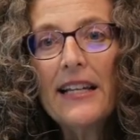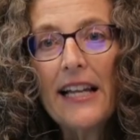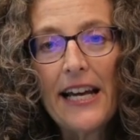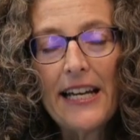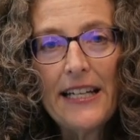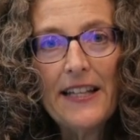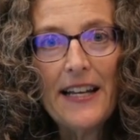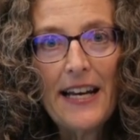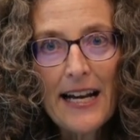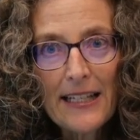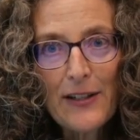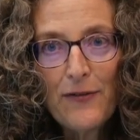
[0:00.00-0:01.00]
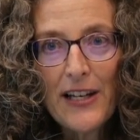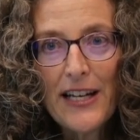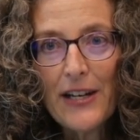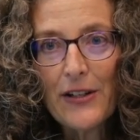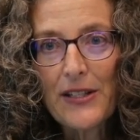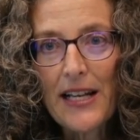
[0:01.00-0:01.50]
Lay in the next
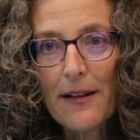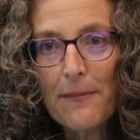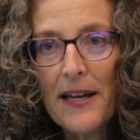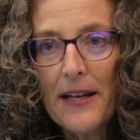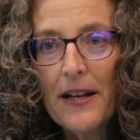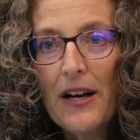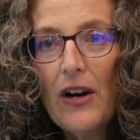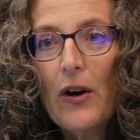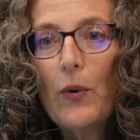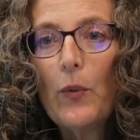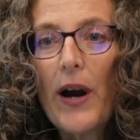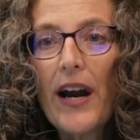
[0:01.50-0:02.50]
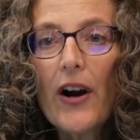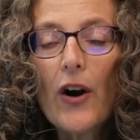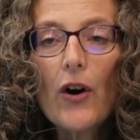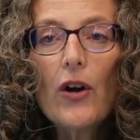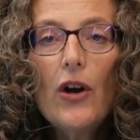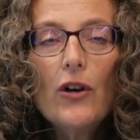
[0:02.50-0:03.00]
video segment,
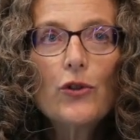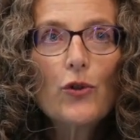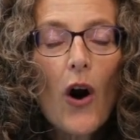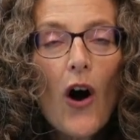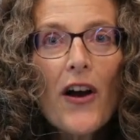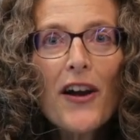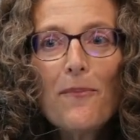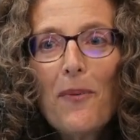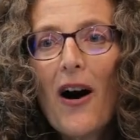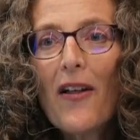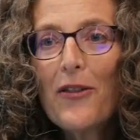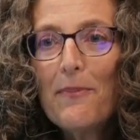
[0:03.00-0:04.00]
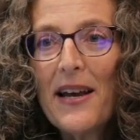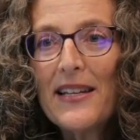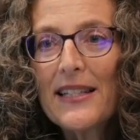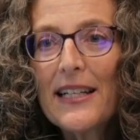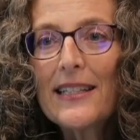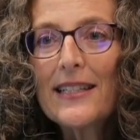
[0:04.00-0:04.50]
where, drawing upon the
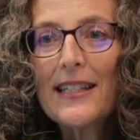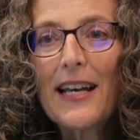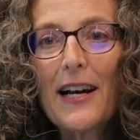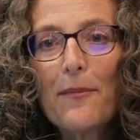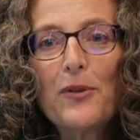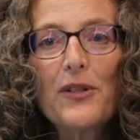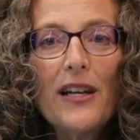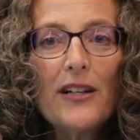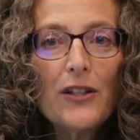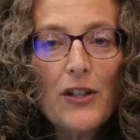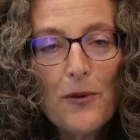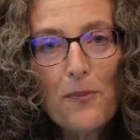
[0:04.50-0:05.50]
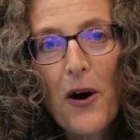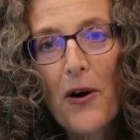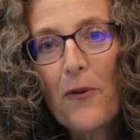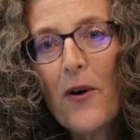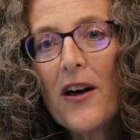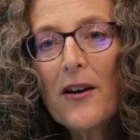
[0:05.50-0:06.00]
basics that I presented to you in part
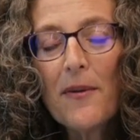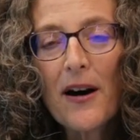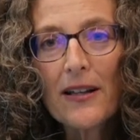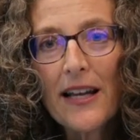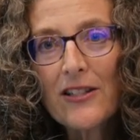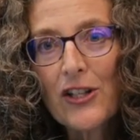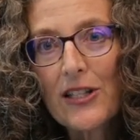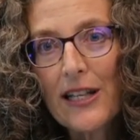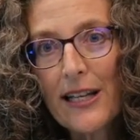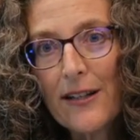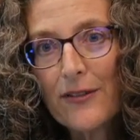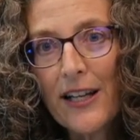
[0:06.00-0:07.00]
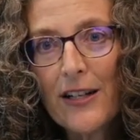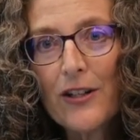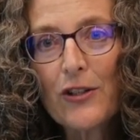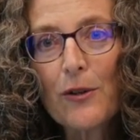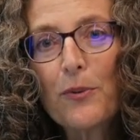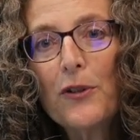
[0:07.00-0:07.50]
1 about legislative land
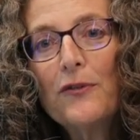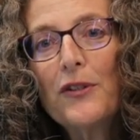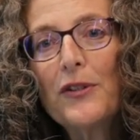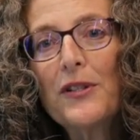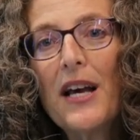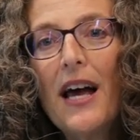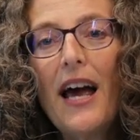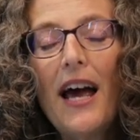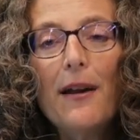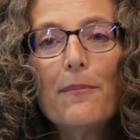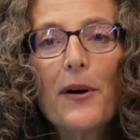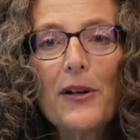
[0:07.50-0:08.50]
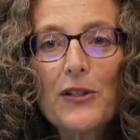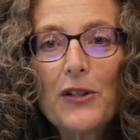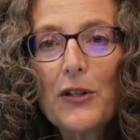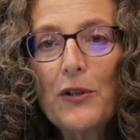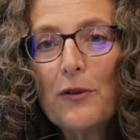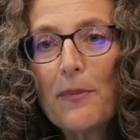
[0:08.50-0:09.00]
use approvals and part
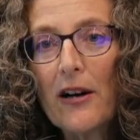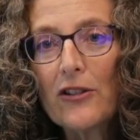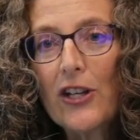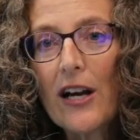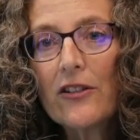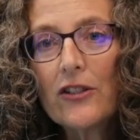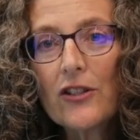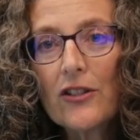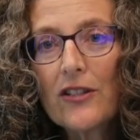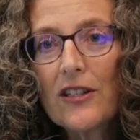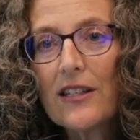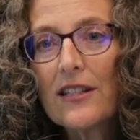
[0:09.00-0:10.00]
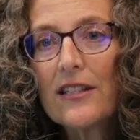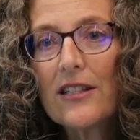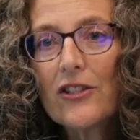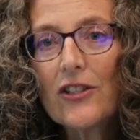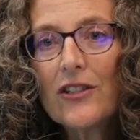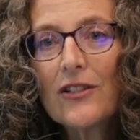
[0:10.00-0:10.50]
2 about challenges to
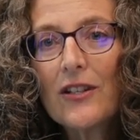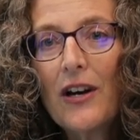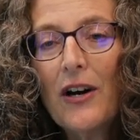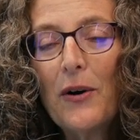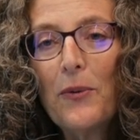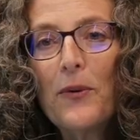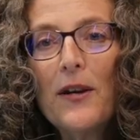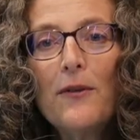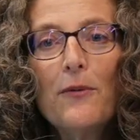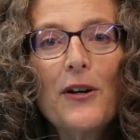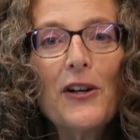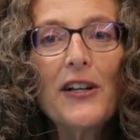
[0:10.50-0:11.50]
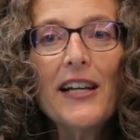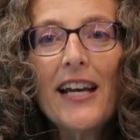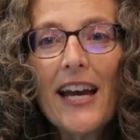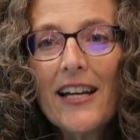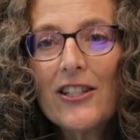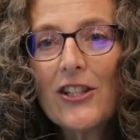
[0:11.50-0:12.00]
decisions, we will
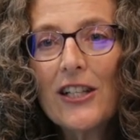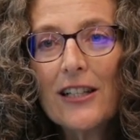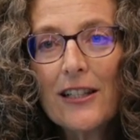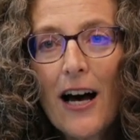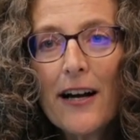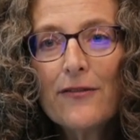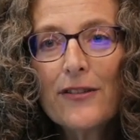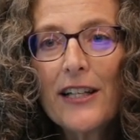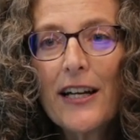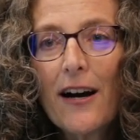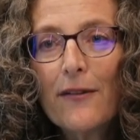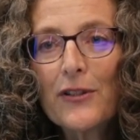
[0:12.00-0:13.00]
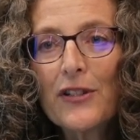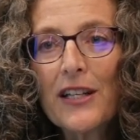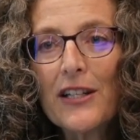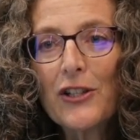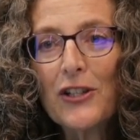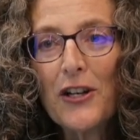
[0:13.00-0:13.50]
engage in a lively
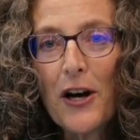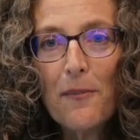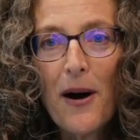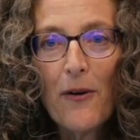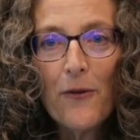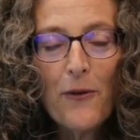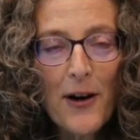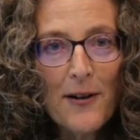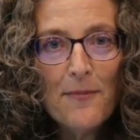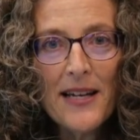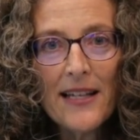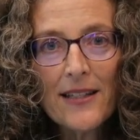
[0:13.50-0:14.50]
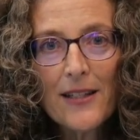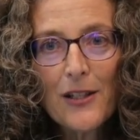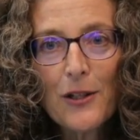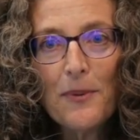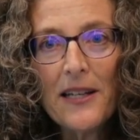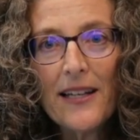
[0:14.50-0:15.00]
conversation about what it means
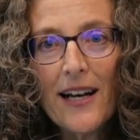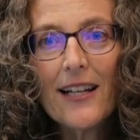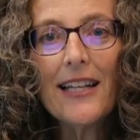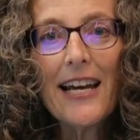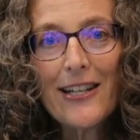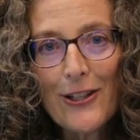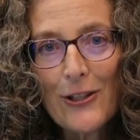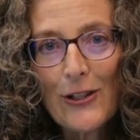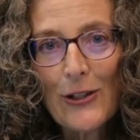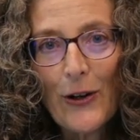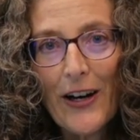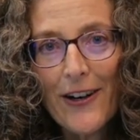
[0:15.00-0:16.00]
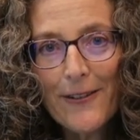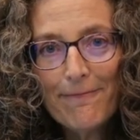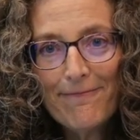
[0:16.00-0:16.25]
to be a land use lawyer.